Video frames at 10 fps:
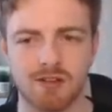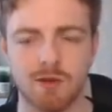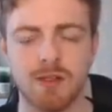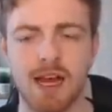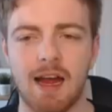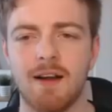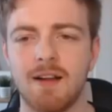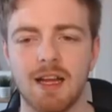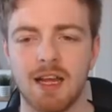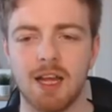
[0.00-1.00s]
So yeah,
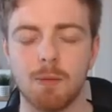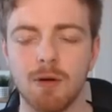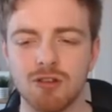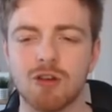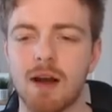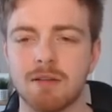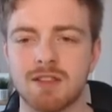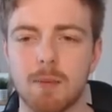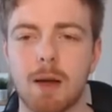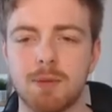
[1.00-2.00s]
once you're out of
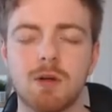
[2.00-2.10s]
the map,